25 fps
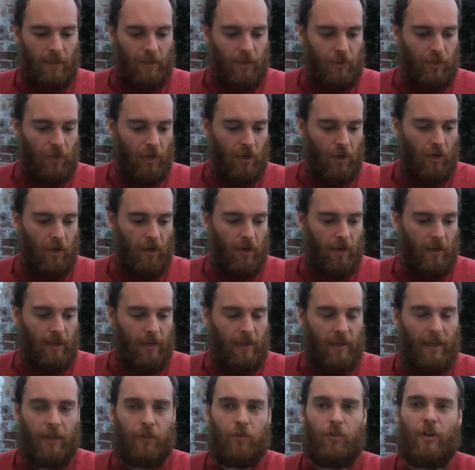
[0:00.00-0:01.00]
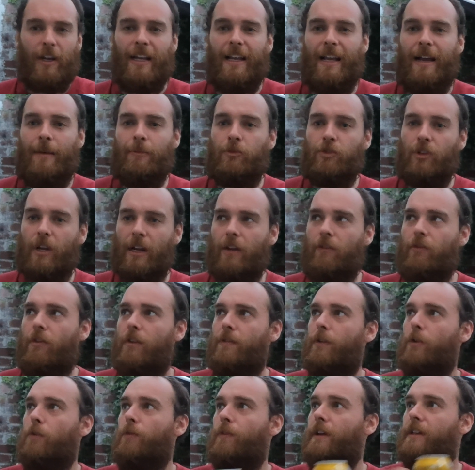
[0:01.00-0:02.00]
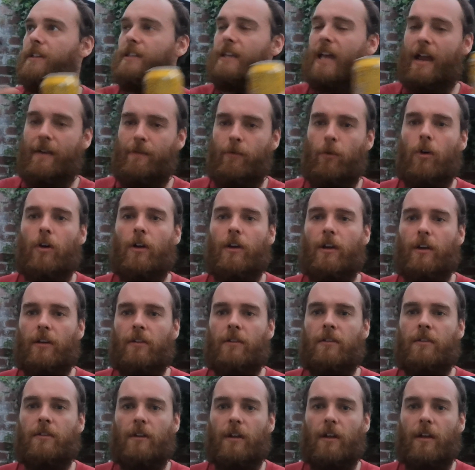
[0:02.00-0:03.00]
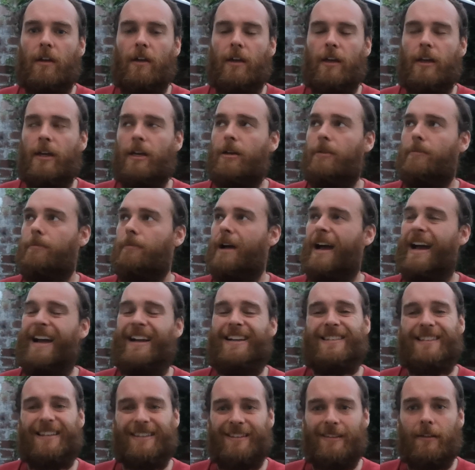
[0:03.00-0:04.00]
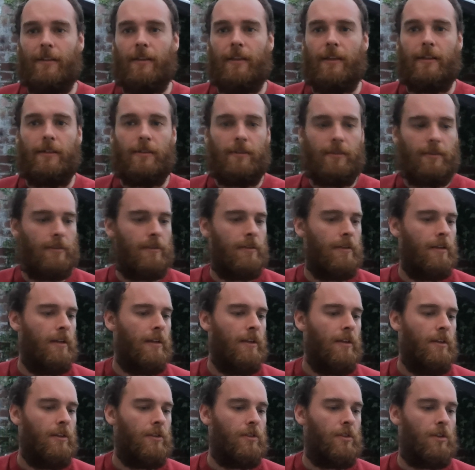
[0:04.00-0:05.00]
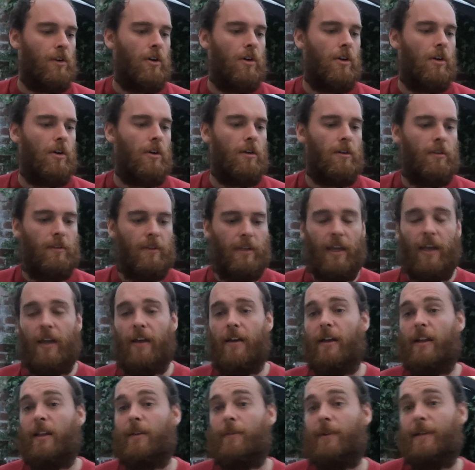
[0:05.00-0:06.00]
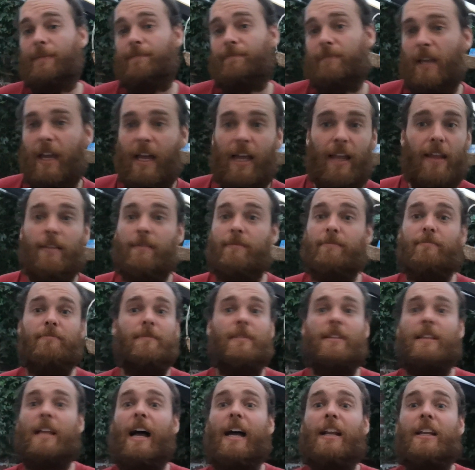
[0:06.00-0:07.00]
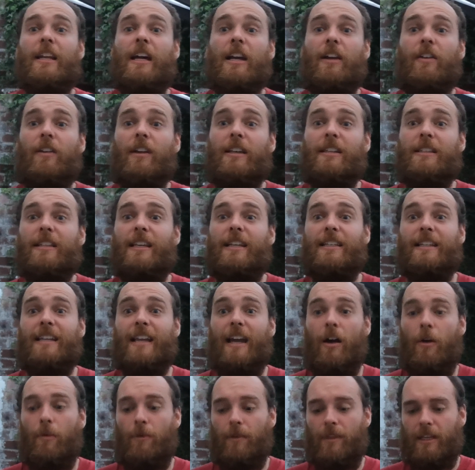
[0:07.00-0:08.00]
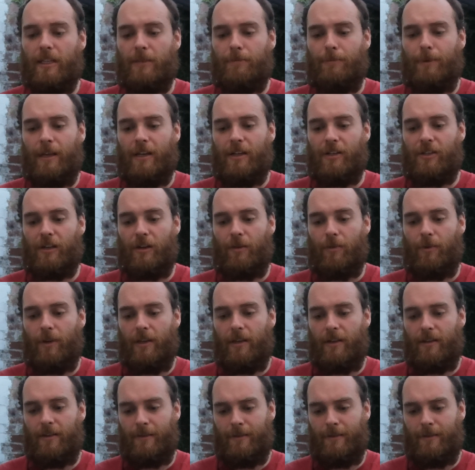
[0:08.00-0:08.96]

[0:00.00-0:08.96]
So I'm trying to review things that everyone can access at least. So yeah, anyway. I digress, let's get on with this beer, shall we?